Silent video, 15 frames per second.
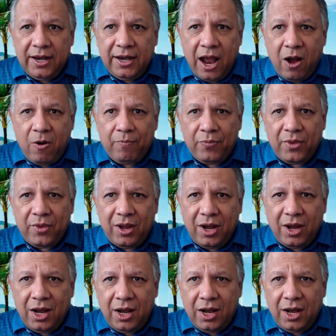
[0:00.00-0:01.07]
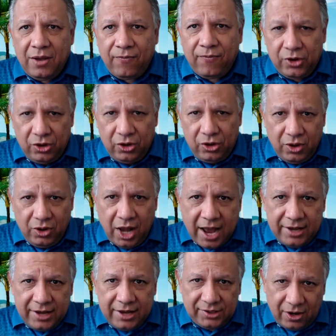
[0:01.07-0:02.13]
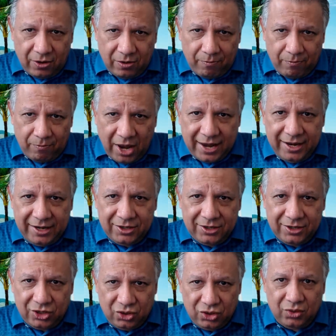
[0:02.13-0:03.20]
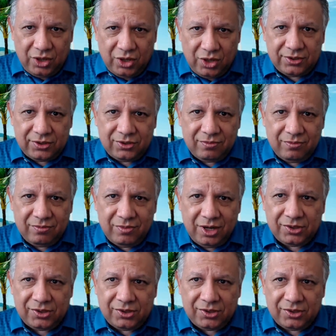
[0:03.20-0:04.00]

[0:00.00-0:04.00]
Now, uh, for you guys that are planning to do this,